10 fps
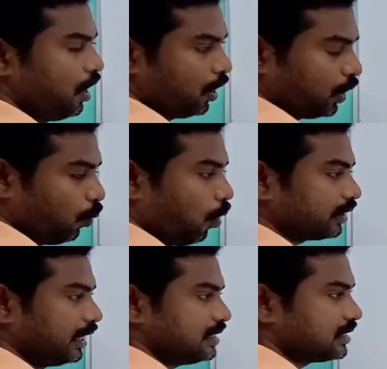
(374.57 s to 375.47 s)
Now
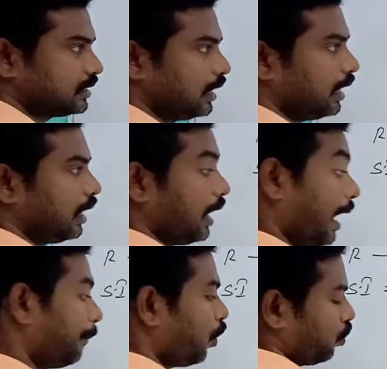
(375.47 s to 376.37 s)
what is the
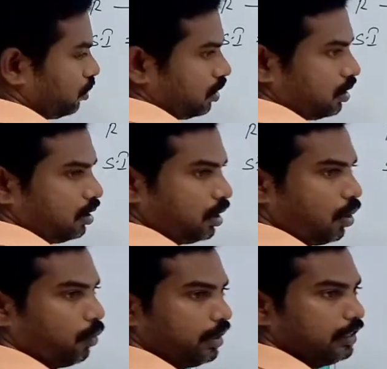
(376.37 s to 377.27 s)
amount?
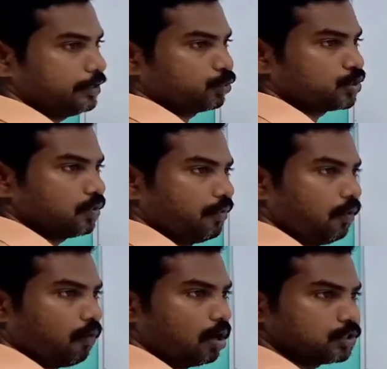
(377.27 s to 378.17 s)
Now in this question we
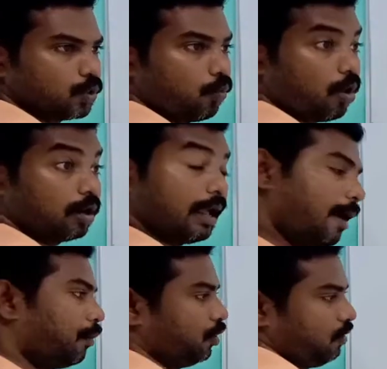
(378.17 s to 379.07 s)
will also want
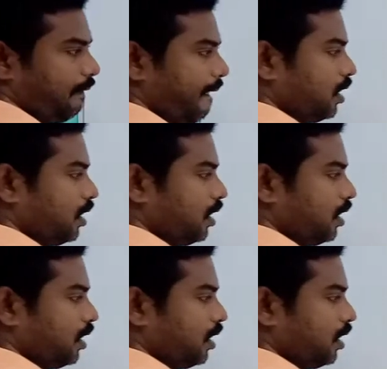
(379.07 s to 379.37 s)
amount.